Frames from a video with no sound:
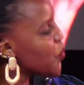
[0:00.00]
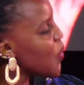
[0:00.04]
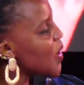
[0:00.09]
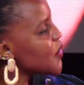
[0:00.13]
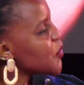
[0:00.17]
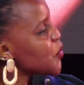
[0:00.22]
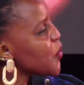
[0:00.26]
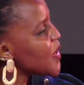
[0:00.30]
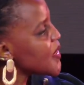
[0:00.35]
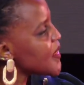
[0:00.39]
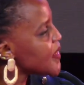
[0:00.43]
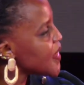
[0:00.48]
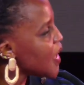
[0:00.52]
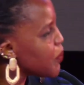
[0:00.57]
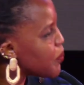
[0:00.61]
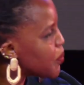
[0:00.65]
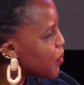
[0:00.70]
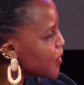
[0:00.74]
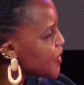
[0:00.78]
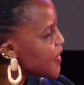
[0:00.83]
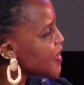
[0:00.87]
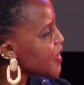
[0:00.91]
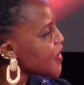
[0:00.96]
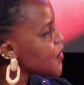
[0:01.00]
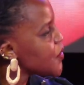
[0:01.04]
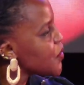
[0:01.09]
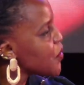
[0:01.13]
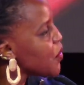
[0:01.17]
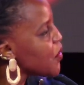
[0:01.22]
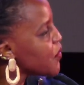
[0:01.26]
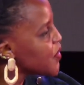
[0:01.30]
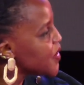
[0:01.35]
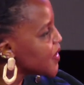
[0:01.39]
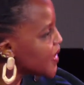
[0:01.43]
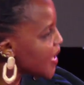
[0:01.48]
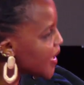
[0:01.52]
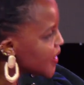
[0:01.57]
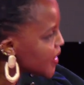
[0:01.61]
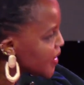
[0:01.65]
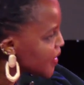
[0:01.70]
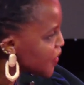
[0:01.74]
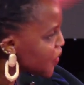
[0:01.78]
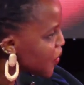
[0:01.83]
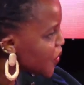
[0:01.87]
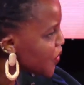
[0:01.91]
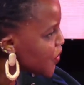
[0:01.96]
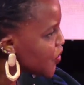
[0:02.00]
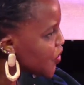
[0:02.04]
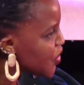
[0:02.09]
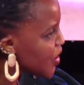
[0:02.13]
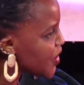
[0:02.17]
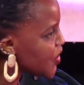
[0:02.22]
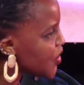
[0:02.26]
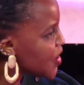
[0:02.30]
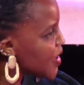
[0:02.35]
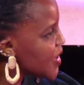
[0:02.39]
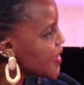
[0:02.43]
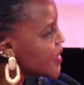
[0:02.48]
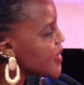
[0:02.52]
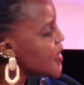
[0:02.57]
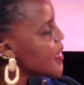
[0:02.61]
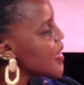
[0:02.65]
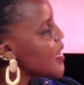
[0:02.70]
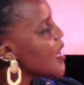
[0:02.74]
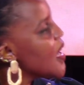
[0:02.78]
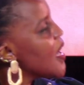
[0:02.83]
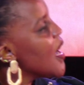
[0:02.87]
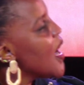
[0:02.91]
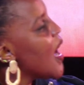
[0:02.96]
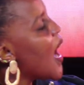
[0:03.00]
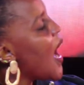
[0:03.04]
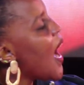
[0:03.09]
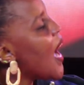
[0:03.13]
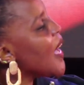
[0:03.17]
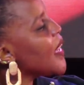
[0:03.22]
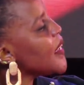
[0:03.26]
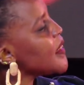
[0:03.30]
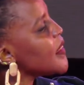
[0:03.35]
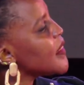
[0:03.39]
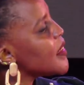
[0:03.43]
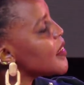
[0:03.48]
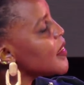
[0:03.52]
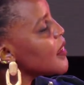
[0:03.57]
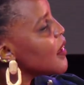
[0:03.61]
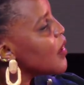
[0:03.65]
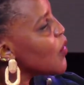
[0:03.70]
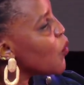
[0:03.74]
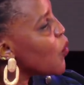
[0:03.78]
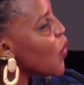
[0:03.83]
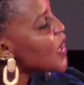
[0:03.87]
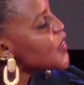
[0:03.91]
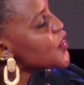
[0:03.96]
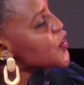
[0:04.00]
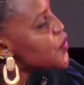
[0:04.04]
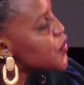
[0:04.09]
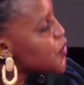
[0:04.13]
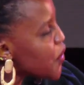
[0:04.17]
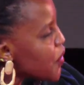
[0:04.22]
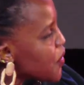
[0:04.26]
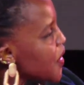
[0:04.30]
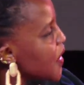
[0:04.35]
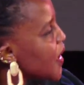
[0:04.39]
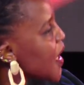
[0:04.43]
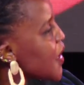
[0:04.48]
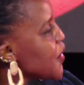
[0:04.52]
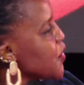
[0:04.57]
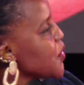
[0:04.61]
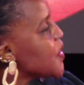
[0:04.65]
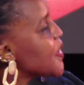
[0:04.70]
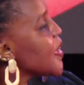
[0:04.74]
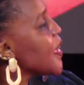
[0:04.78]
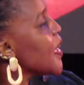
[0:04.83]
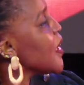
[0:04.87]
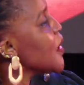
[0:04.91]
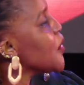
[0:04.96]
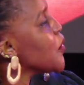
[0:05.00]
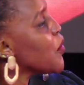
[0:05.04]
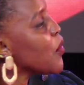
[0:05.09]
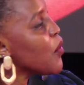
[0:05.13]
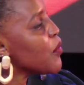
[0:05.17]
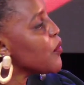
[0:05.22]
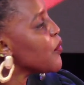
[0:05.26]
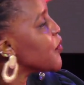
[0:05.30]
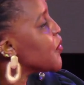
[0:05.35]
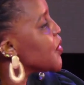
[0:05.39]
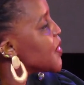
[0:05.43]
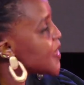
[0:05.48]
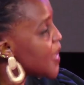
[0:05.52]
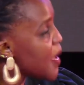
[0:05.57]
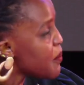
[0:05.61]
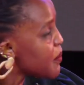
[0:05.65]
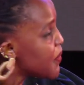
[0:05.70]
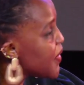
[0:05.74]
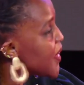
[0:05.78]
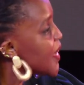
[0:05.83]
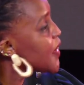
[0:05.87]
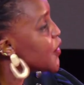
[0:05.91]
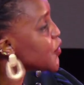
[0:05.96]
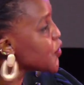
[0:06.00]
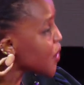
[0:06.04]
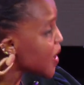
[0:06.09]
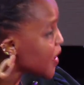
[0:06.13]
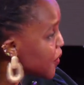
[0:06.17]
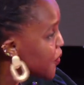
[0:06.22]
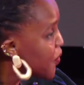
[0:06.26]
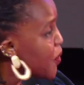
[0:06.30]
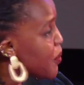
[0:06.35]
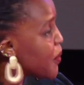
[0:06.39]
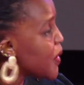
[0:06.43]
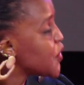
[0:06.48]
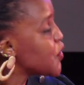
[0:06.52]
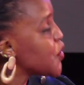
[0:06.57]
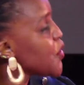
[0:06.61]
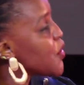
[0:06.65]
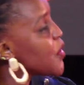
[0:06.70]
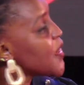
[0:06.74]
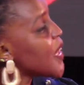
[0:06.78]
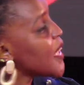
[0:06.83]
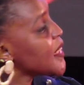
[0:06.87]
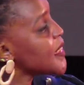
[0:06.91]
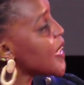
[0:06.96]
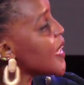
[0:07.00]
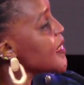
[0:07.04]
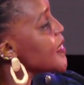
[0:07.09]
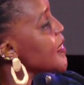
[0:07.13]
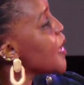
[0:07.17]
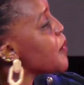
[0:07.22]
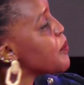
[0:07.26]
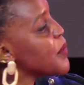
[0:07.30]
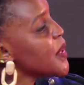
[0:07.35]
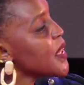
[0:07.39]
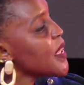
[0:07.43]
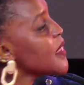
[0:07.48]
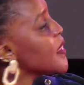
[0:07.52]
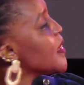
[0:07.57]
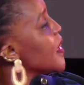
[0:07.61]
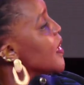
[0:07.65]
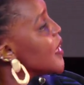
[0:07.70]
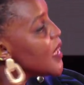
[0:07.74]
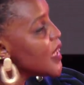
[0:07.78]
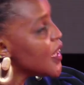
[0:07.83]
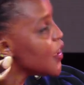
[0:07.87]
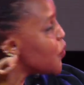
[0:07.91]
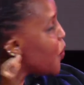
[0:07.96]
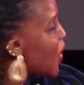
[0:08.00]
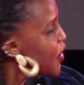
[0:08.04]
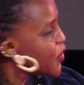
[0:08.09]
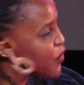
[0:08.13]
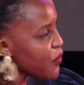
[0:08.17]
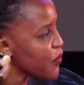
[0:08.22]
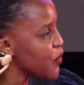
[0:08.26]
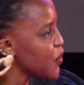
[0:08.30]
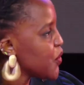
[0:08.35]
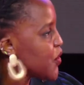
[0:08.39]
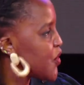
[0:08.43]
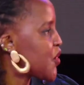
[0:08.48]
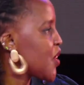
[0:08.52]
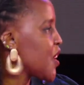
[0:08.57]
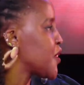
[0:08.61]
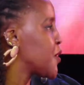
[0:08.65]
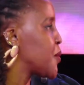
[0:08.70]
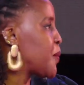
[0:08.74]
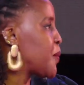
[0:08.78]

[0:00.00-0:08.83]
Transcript: What was the process of starting those churches? And what story can you tell of something transformational that has happened in one of those church